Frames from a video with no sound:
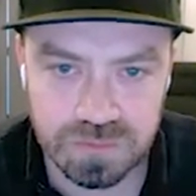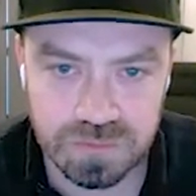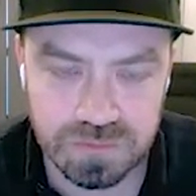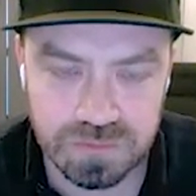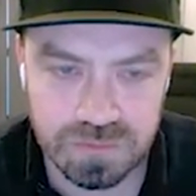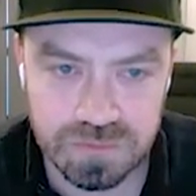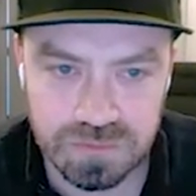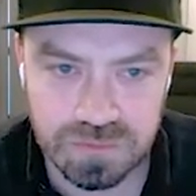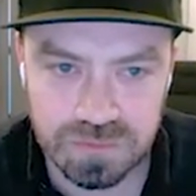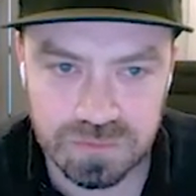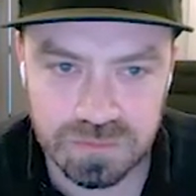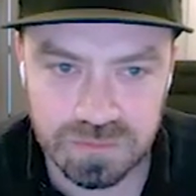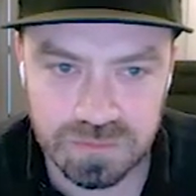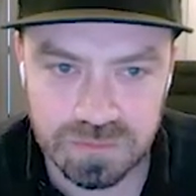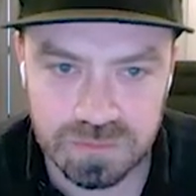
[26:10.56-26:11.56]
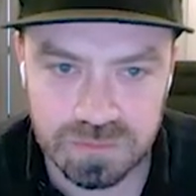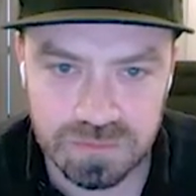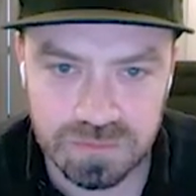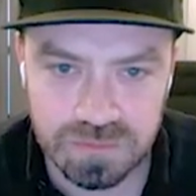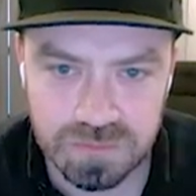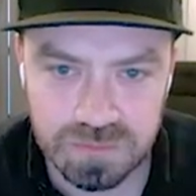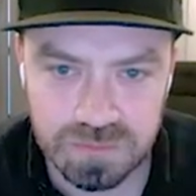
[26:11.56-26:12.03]

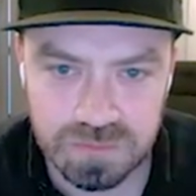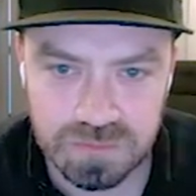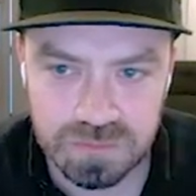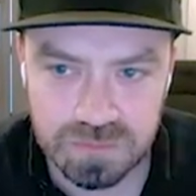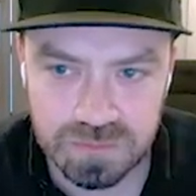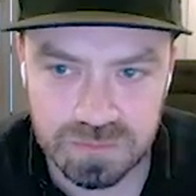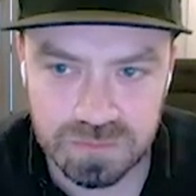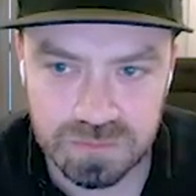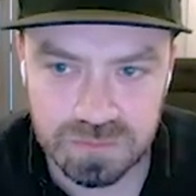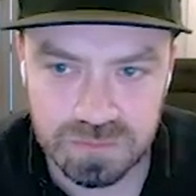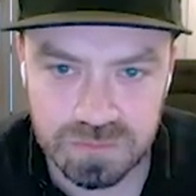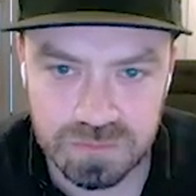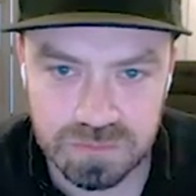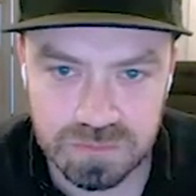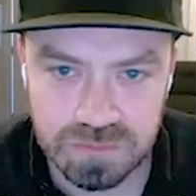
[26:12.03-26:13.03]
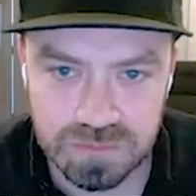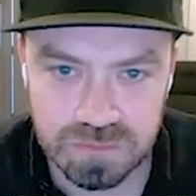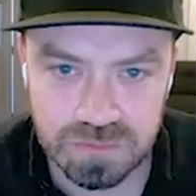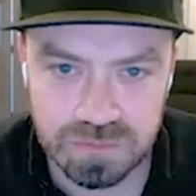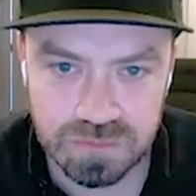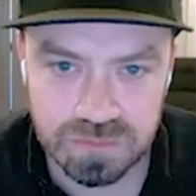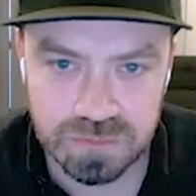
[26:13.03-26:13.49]

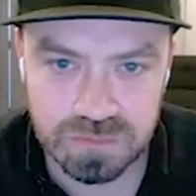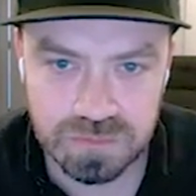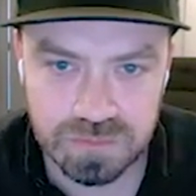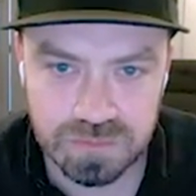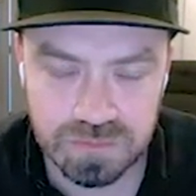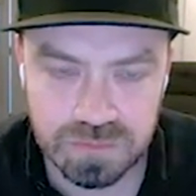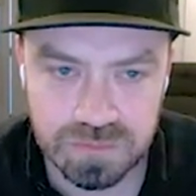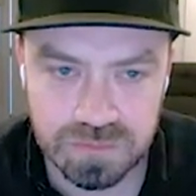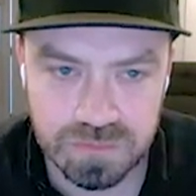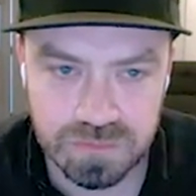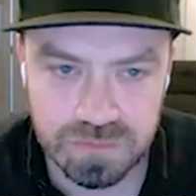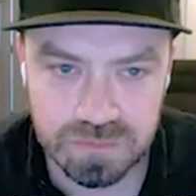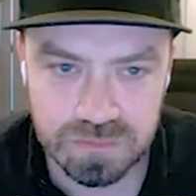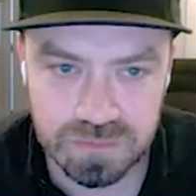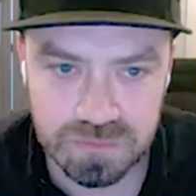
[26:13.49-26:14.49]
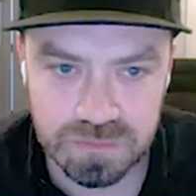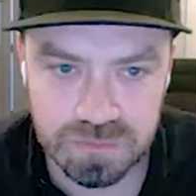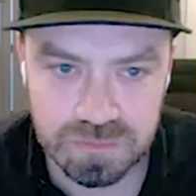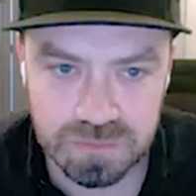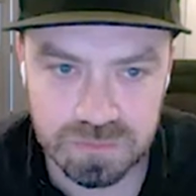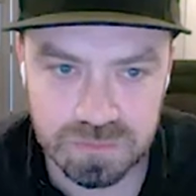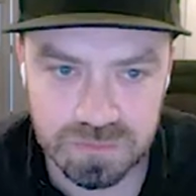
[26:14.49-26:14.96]

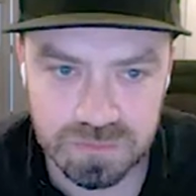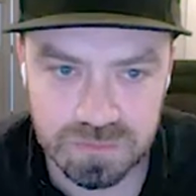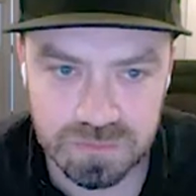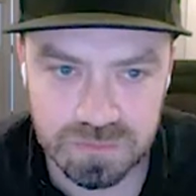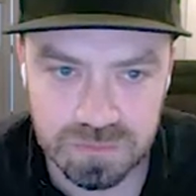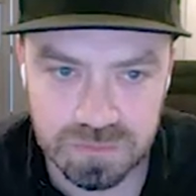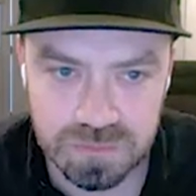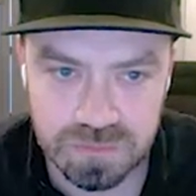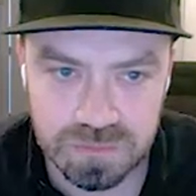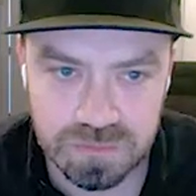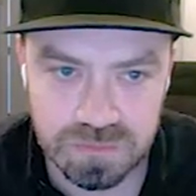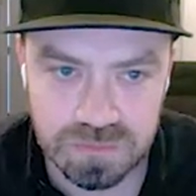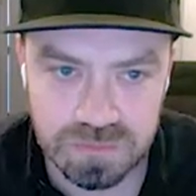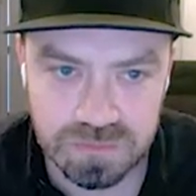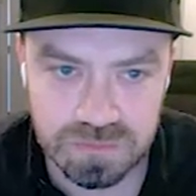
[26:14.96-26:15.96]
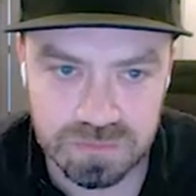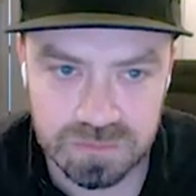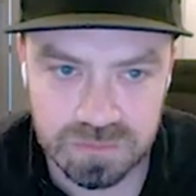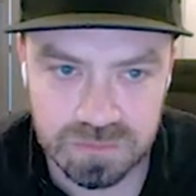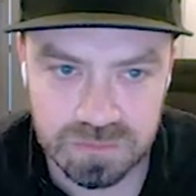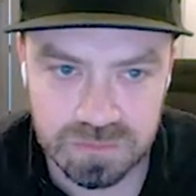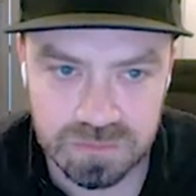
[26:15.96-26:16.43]

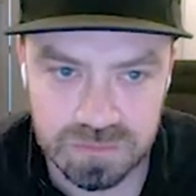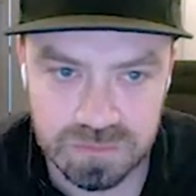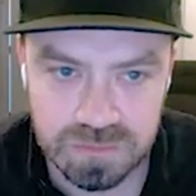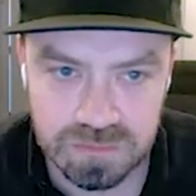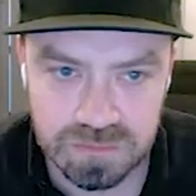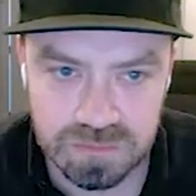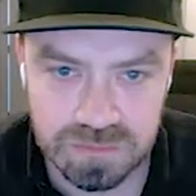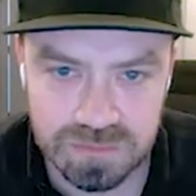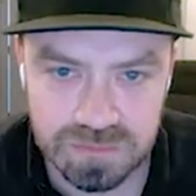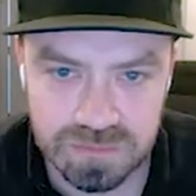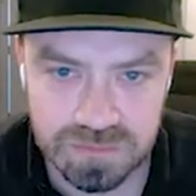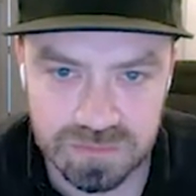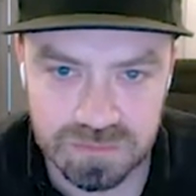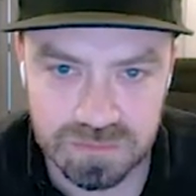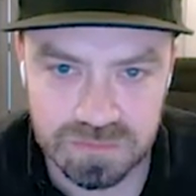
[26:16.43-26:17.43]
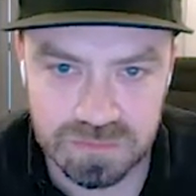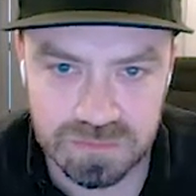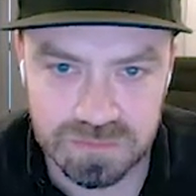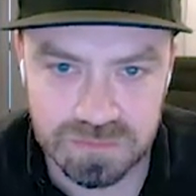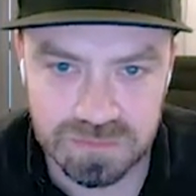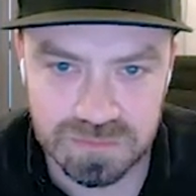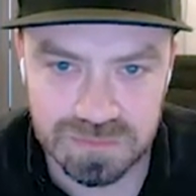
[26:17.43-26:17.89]

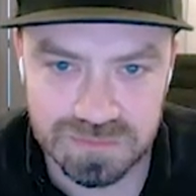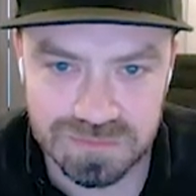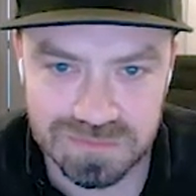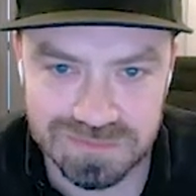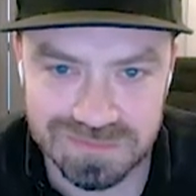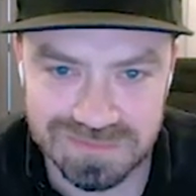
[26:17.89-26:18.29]
[no speech]